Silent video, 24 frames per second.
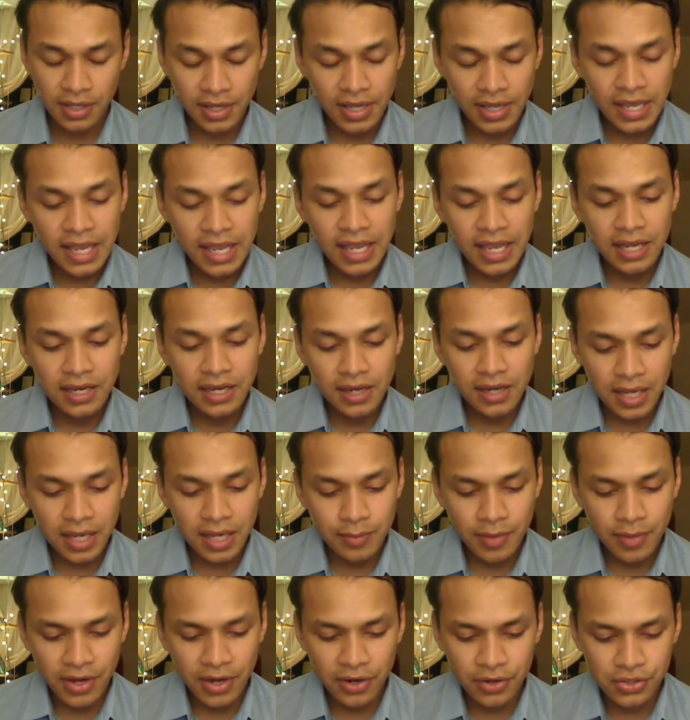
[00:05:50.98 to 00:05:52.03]
In
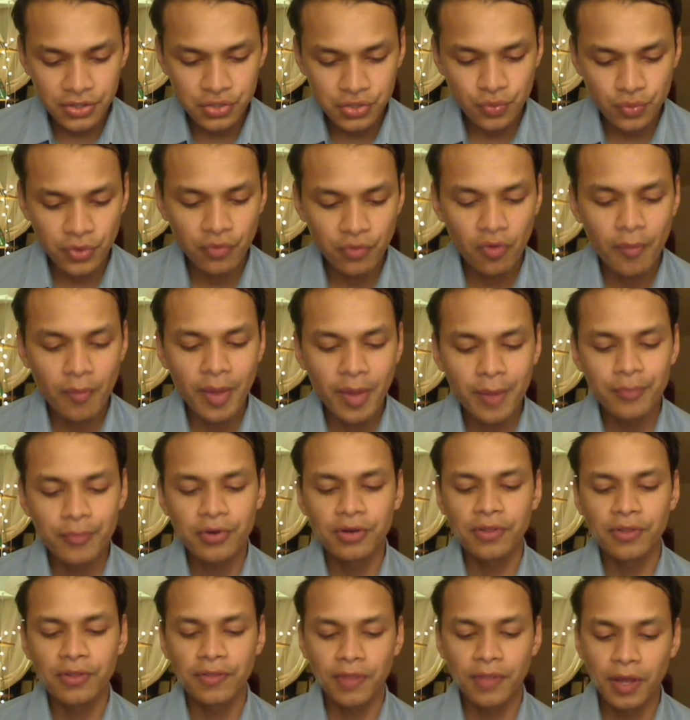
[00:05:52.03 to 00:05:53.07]
nightmares we remember
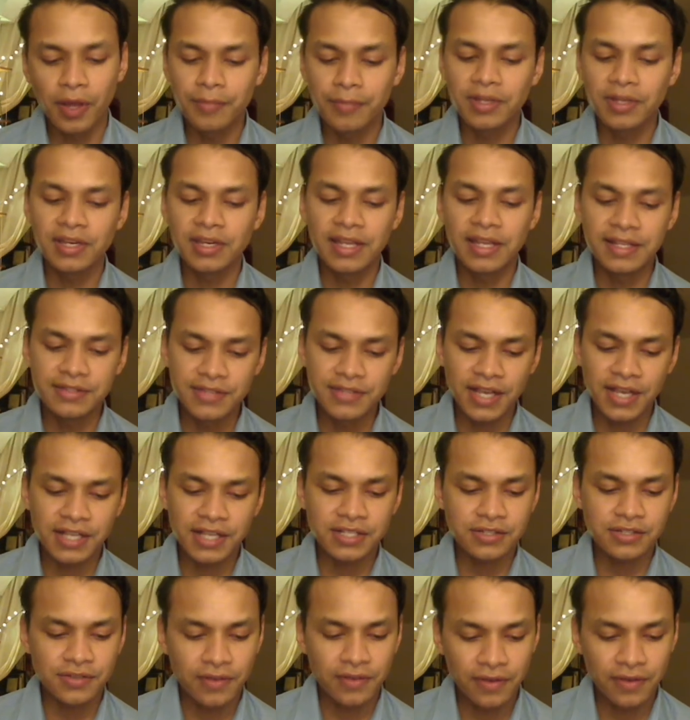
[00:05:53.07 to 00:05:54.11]
thumb and
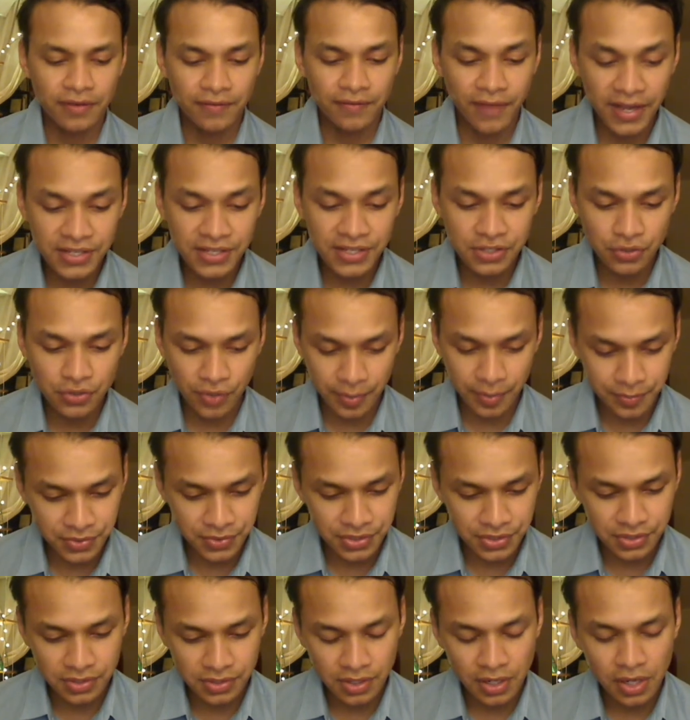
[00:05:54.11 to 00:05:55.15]
index vice
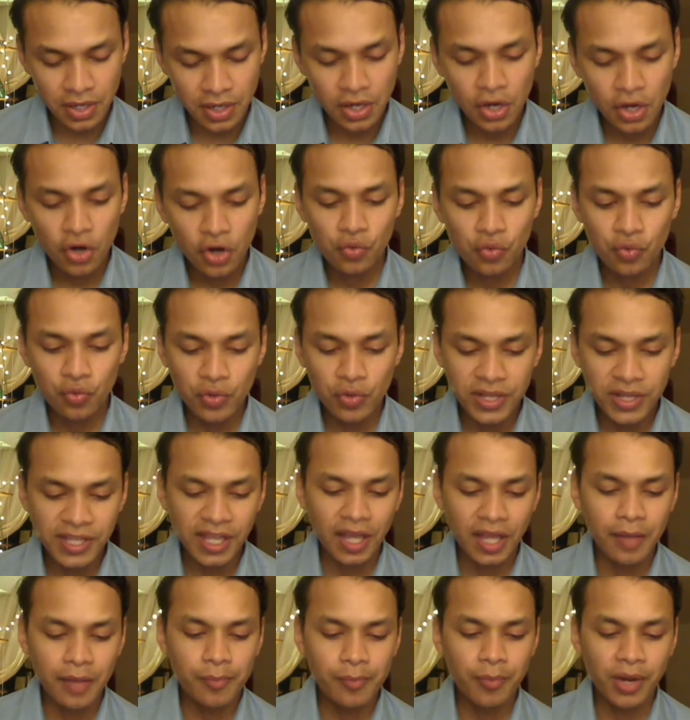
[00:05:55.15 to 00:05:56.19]
grips,
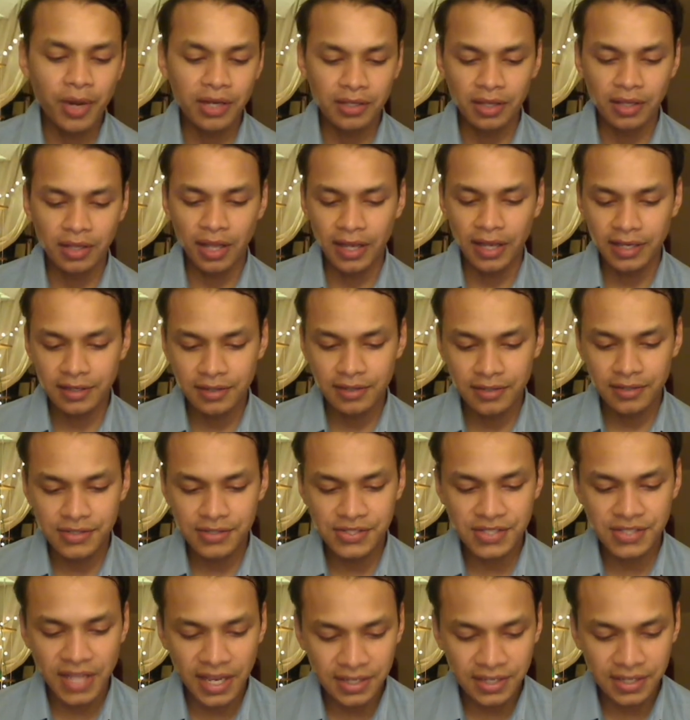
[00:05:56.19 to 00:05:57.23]
reeking Bud Light,
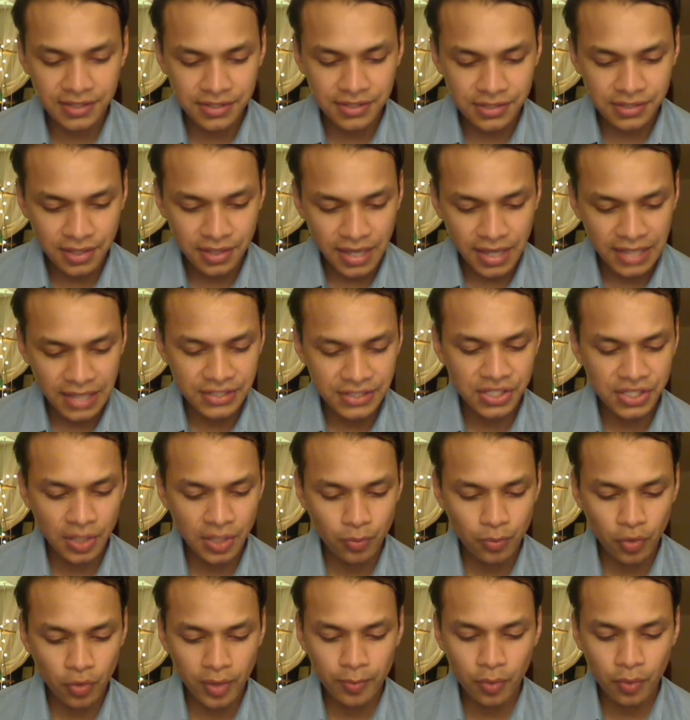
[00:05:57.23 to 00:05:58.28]
sex, and
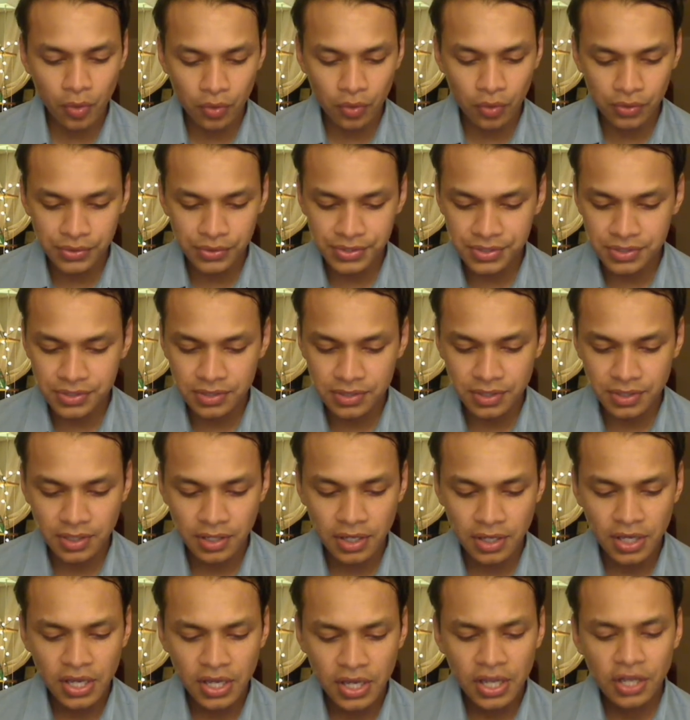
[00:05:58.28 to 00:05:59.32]
subway poles,
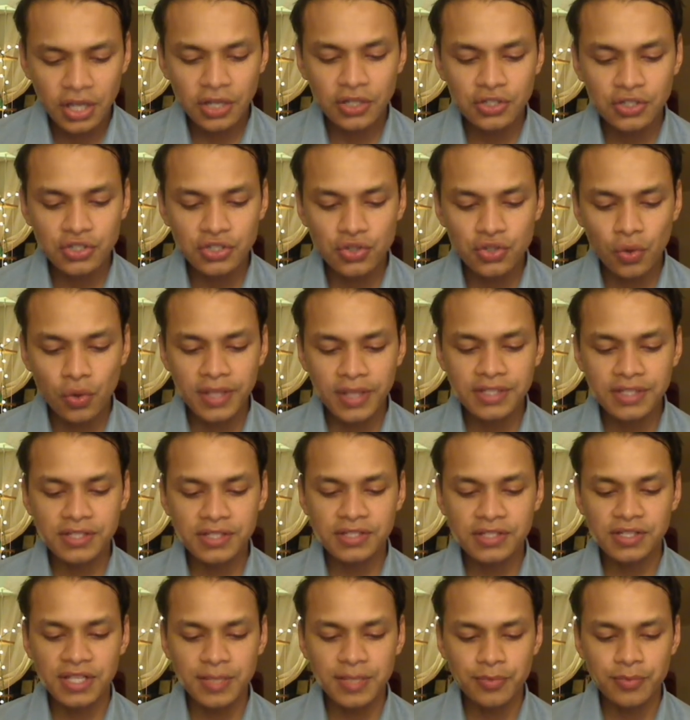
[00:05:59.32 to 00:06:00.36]
conjoined
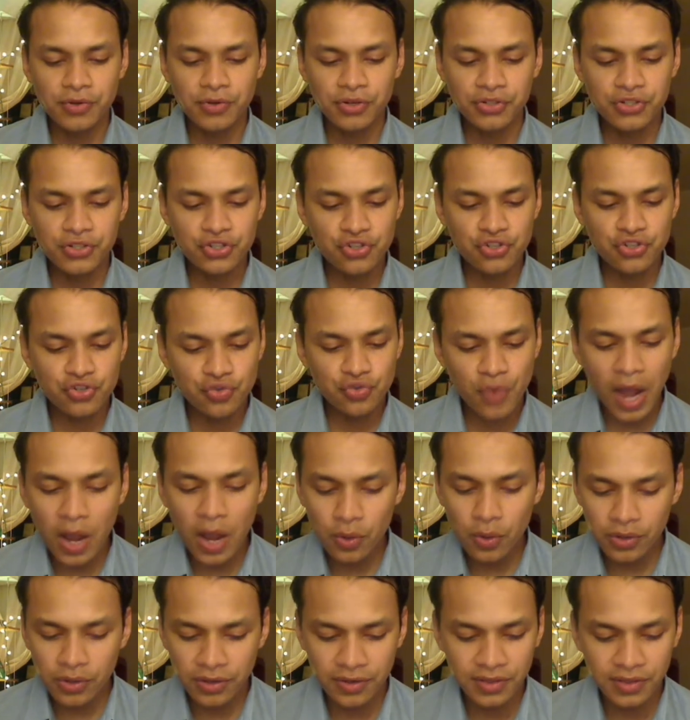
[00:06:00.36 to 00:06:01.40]
sleepers
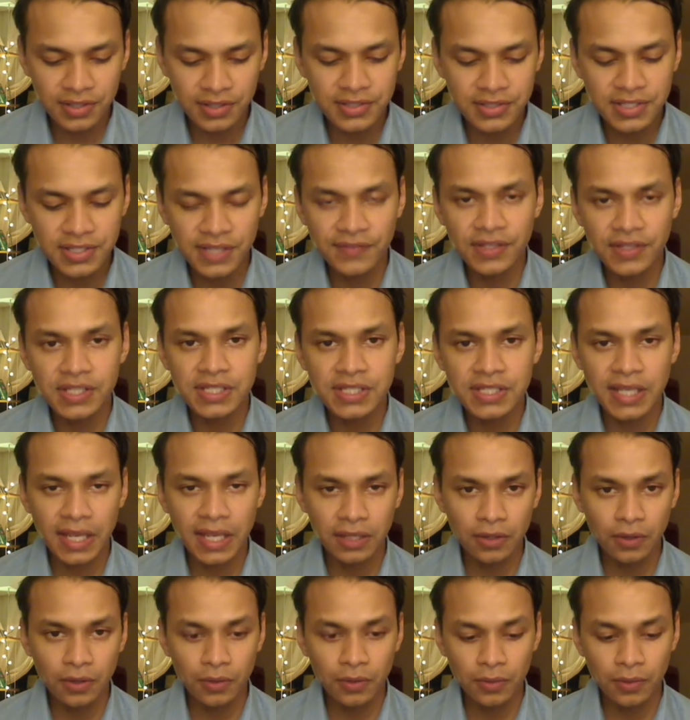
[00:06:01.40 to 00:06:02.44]
shrouded in the TV's halo,